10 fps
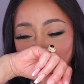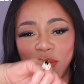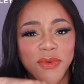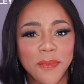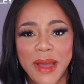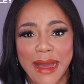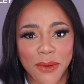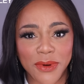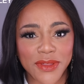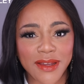
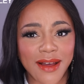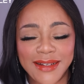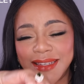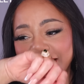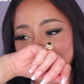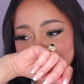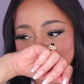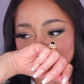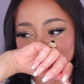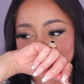overpower the cotton
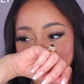candy?